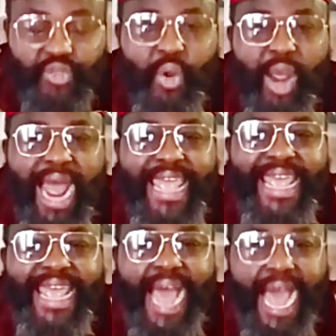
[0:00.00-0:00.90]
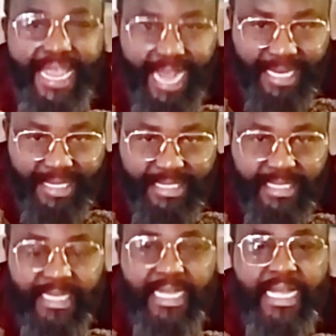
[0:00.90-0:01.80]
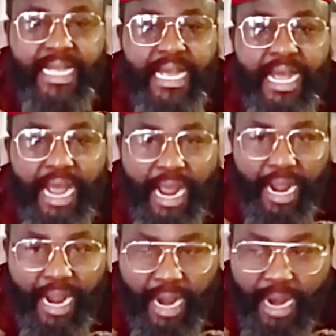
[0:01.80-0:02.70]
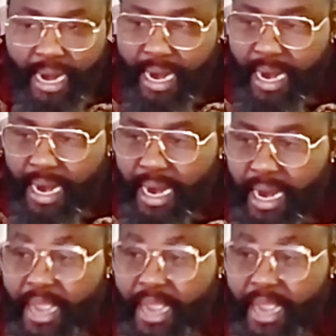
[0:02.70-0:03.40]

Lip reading: are a hired a